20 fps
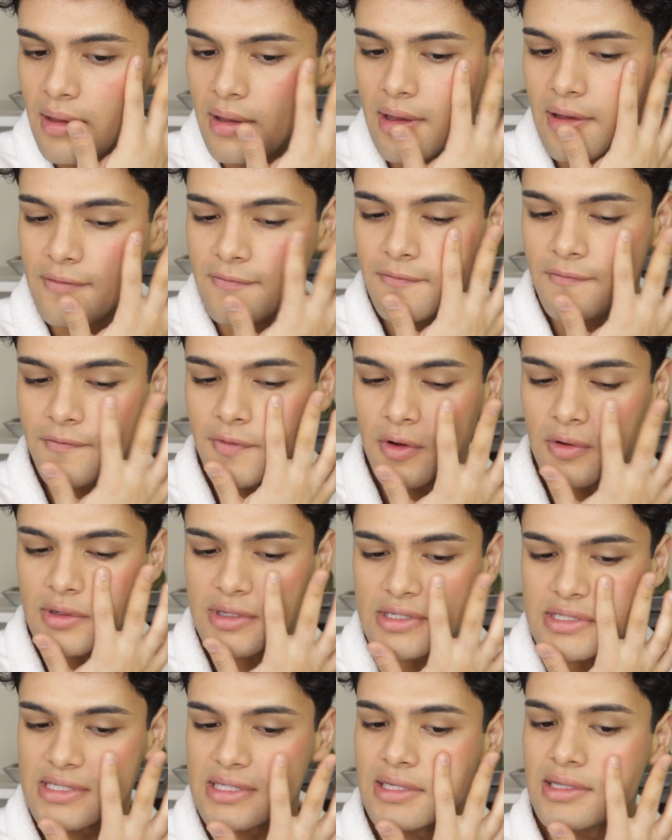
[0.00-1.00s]
I'm
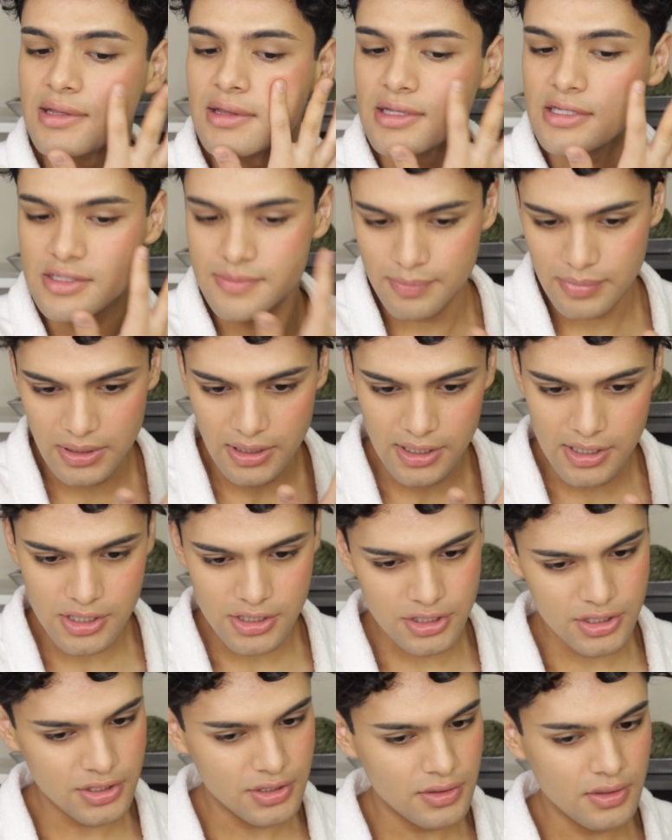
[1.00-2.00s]
focusing this
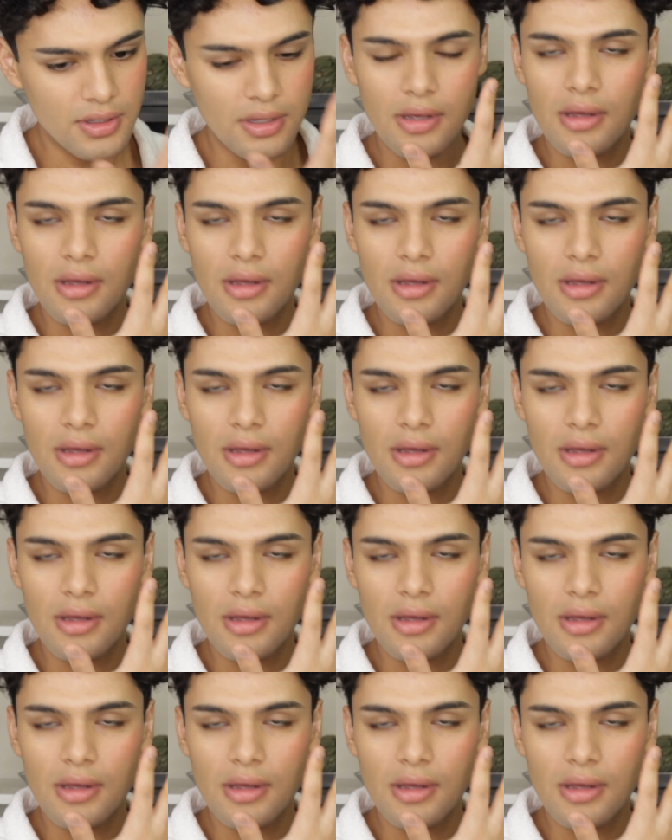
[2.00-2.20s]
blush